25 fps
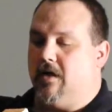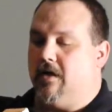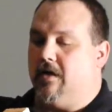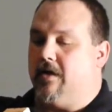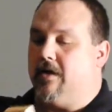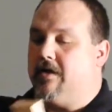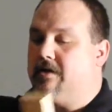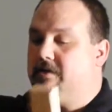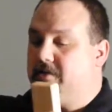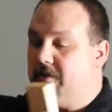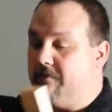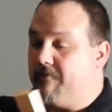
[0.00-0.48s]

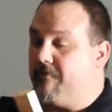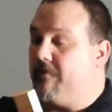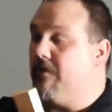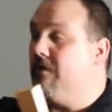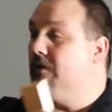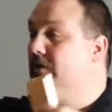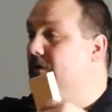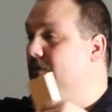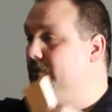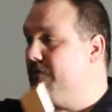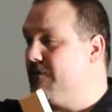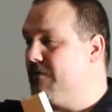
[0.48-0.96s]
except for the
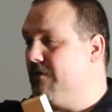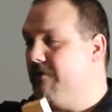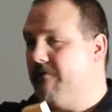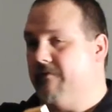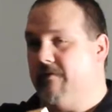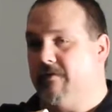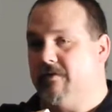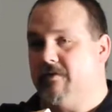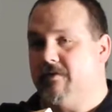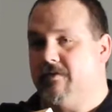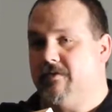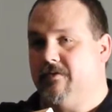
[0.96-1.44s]
glue
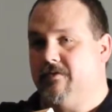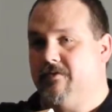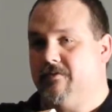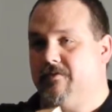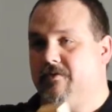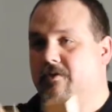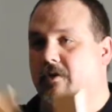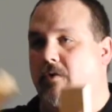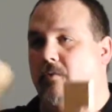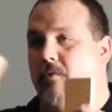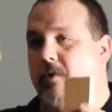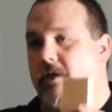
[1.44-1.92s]
surface.
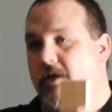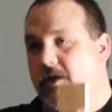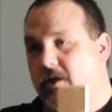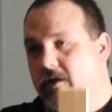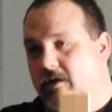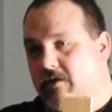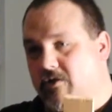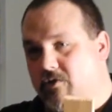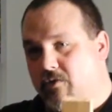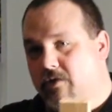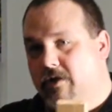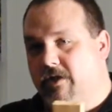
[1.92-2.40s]
So we need a
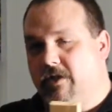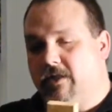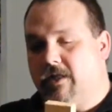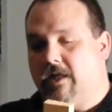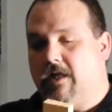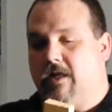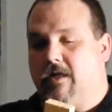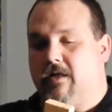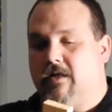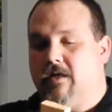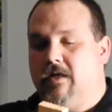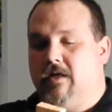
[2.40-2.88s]
joint
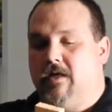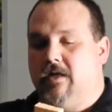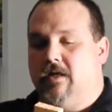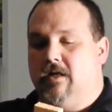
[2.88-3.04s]
that